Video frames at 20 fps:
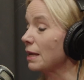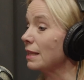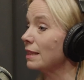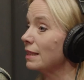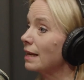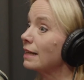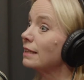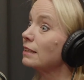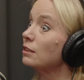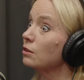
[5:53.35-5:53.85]

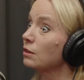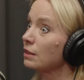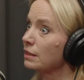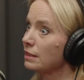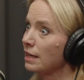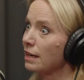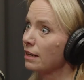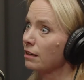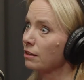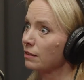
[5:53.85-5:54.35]
and then you
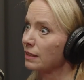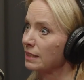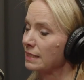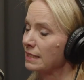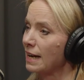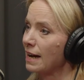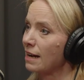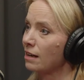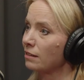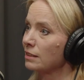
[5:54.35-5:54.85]
can narrow it
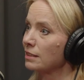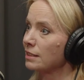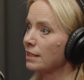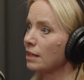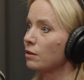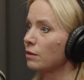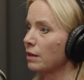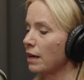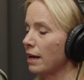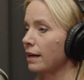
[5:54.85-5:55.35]
down and
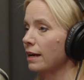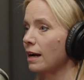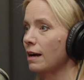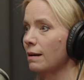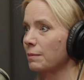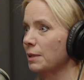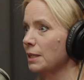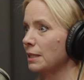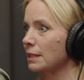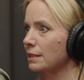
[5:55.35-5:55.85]
say, okay,
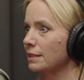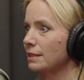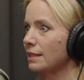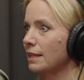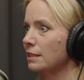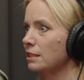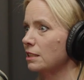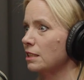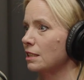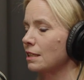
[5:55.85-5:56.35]
I'm going to
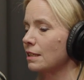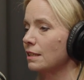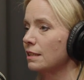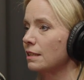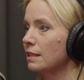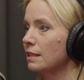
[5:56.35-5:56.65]
send you